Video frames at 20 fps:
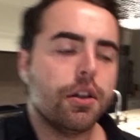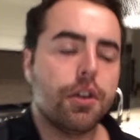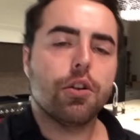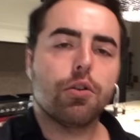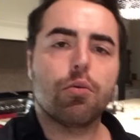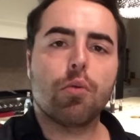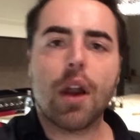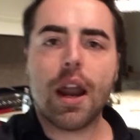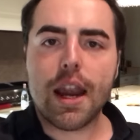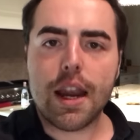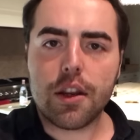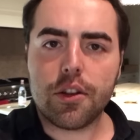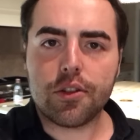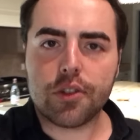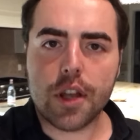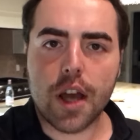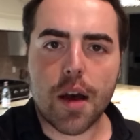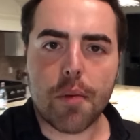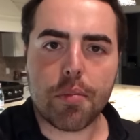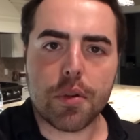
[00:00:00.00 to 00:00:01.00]
you're
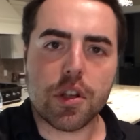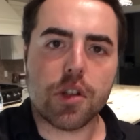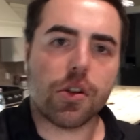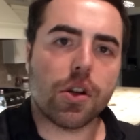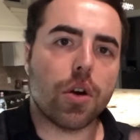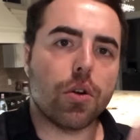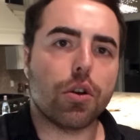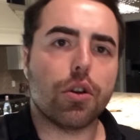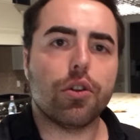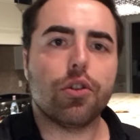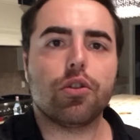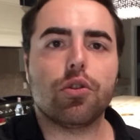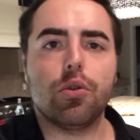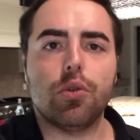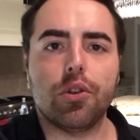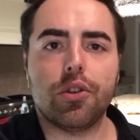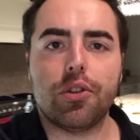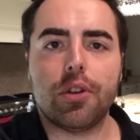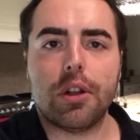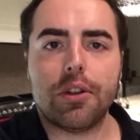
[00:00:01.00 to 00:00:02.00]
raised up, and you go to the
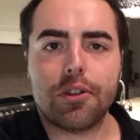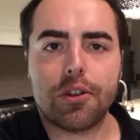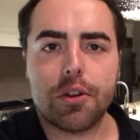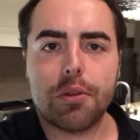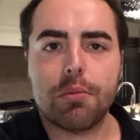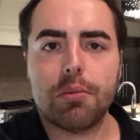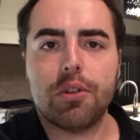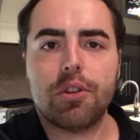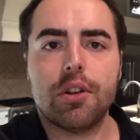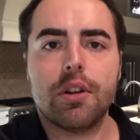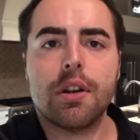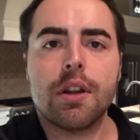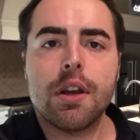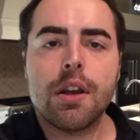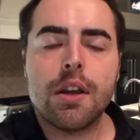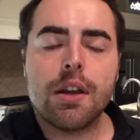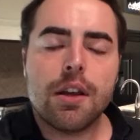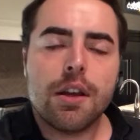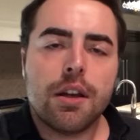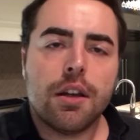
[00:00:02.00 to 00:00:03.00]
school systems, and
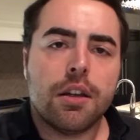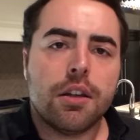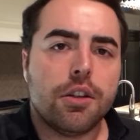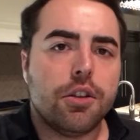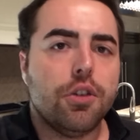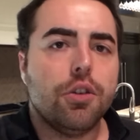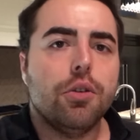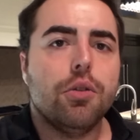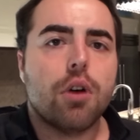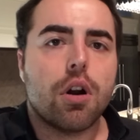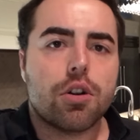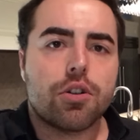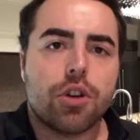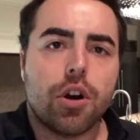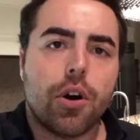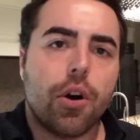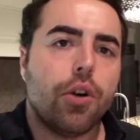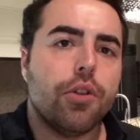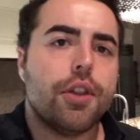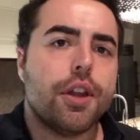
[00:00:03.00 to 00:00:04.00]
you are
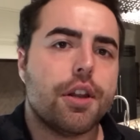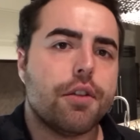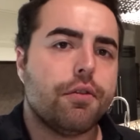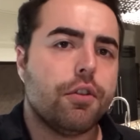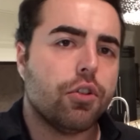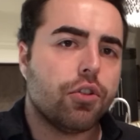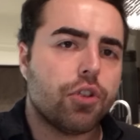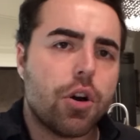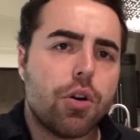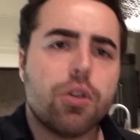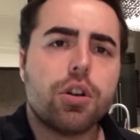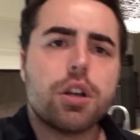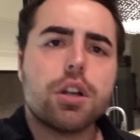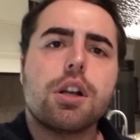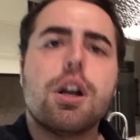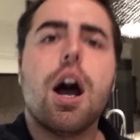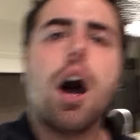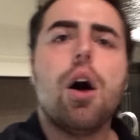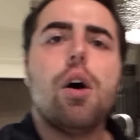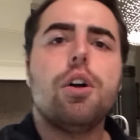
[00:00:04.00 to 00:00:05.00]
told that if you don't go to
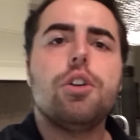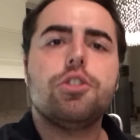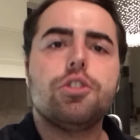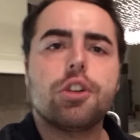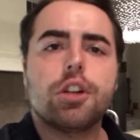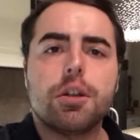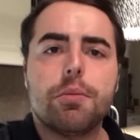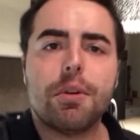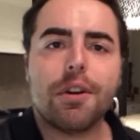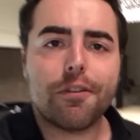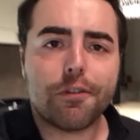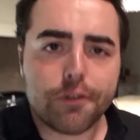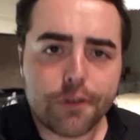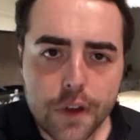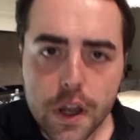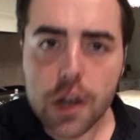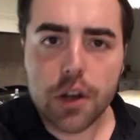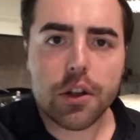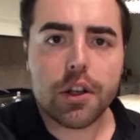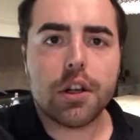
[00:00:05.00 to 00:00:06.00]
college, you're going to be a
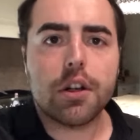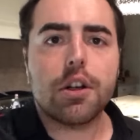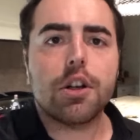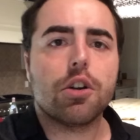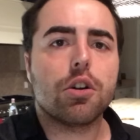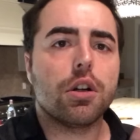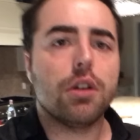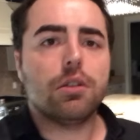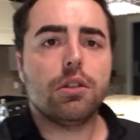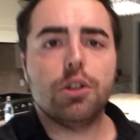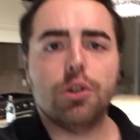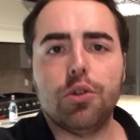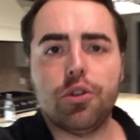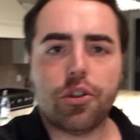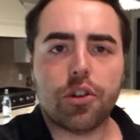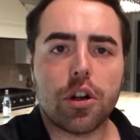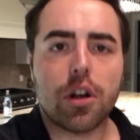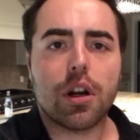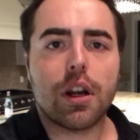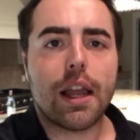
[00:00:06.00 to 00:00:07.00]
failure, you're a
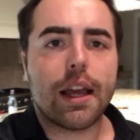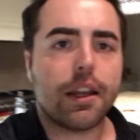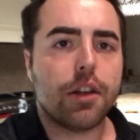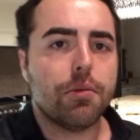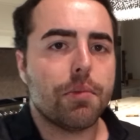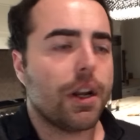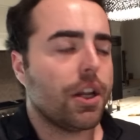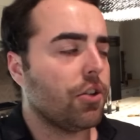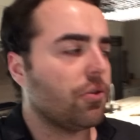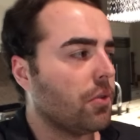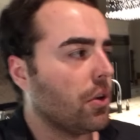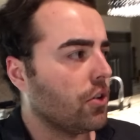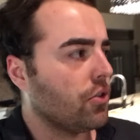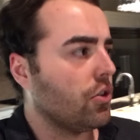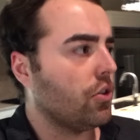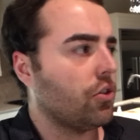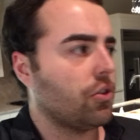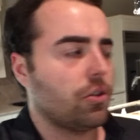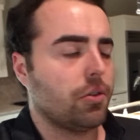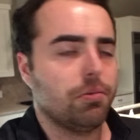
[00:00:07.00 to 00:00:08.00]
loser, like you might as well
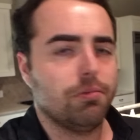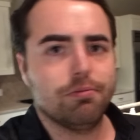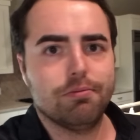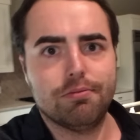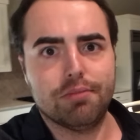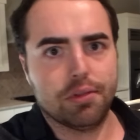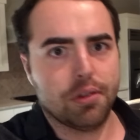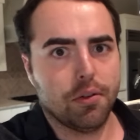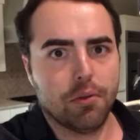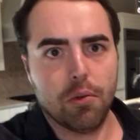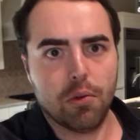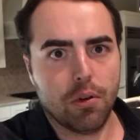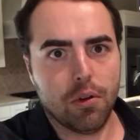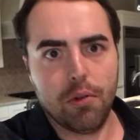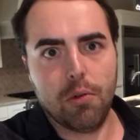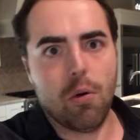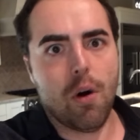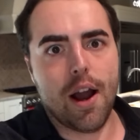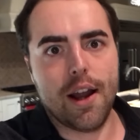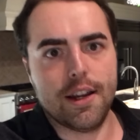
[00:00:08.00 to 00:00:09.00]
just,
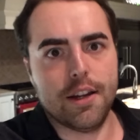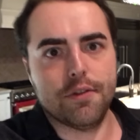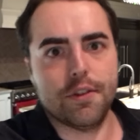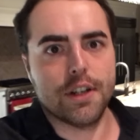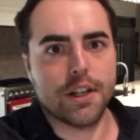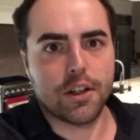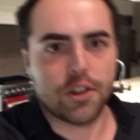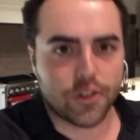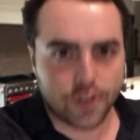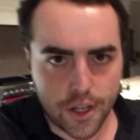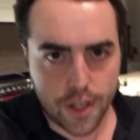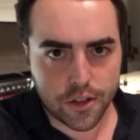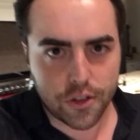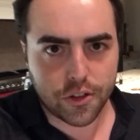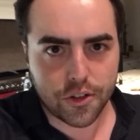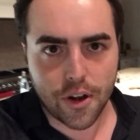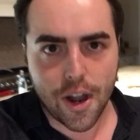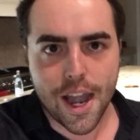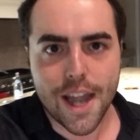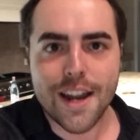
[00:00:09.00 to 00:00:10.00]
why even
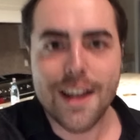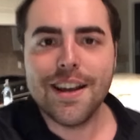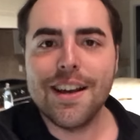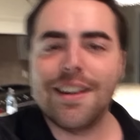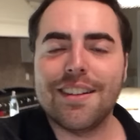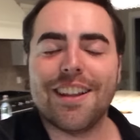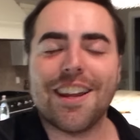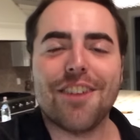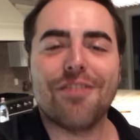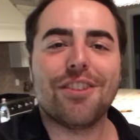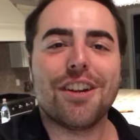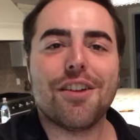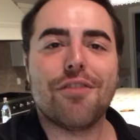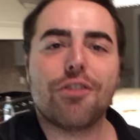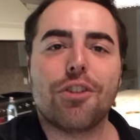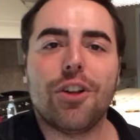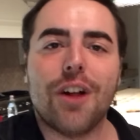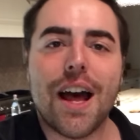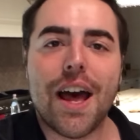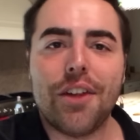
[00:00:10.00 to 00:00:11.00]
exist, right? They even
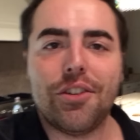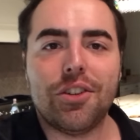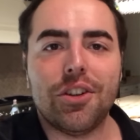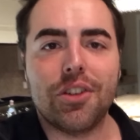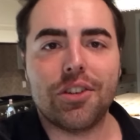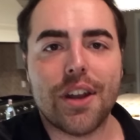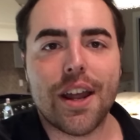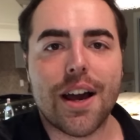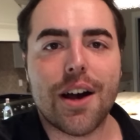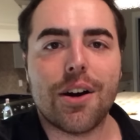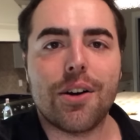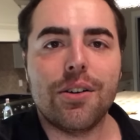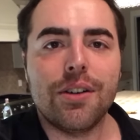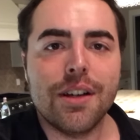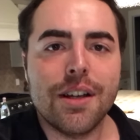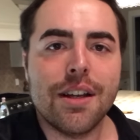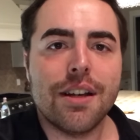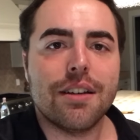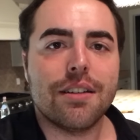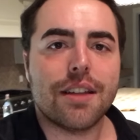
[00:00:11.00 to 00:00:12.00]
have classes now
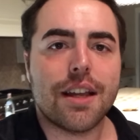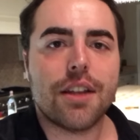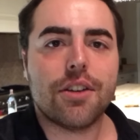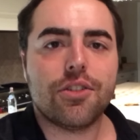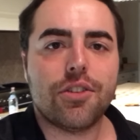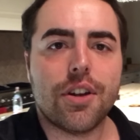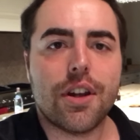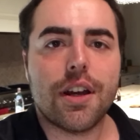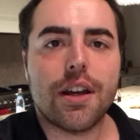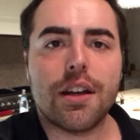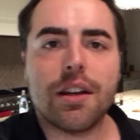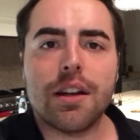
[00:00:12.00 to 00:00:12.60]
that's,